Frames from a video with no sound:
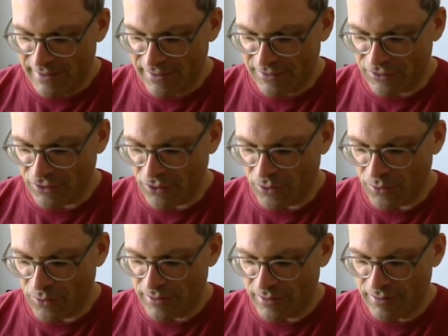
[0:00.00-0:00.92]

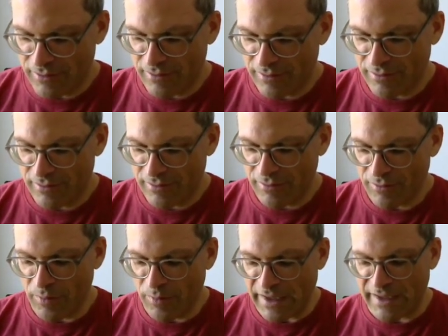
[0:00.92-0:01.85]
So
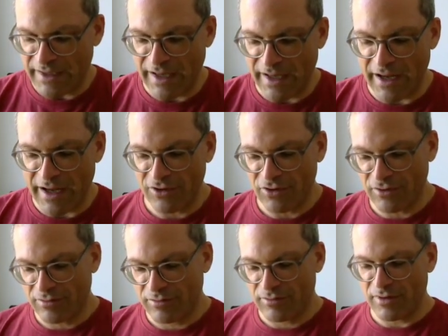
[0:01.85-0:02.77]
we can